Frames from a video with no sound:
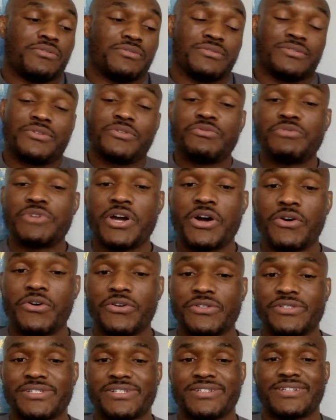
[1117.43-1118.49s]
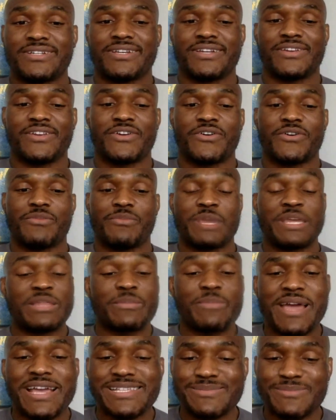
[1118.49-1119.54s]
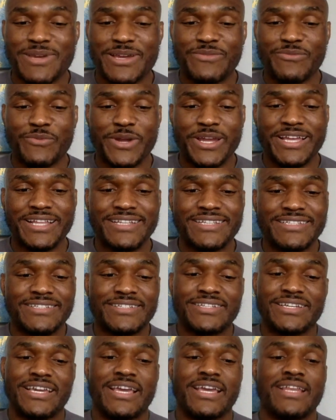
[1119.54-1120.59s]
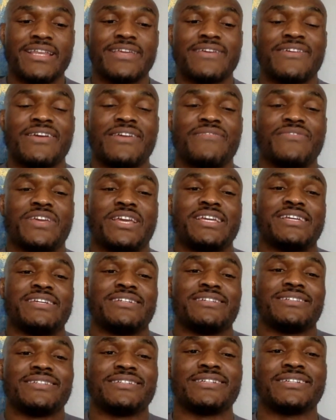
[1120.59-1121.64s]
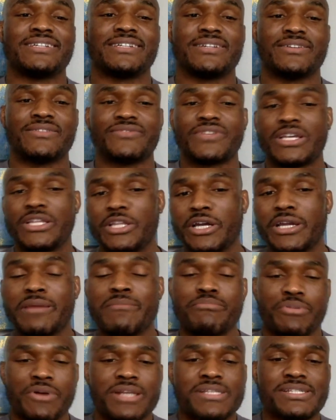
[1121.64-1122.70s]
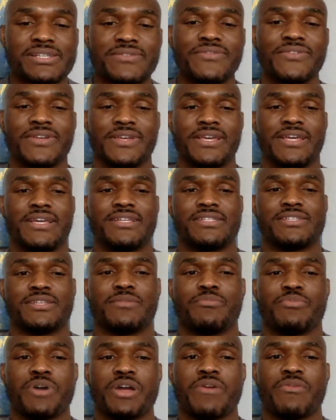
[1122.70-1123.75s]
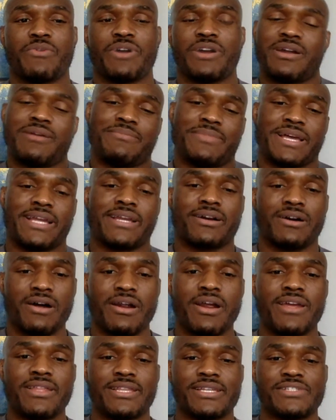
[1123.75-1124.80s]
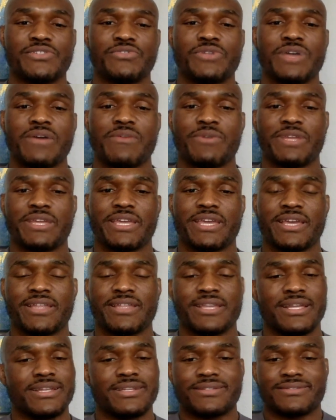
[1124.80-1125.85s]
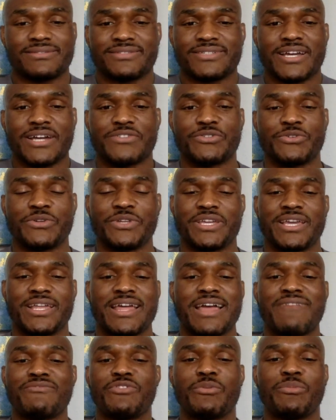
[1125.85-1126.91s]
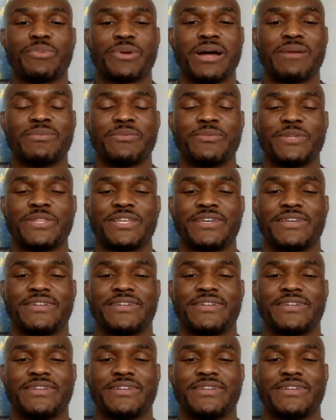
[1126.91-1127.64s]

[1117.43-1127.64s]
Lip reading: who knows, may the best men win. And if they look impressive to the point where I'm like, all right, let's do that one again, and I'll do it again. I have no problem with it.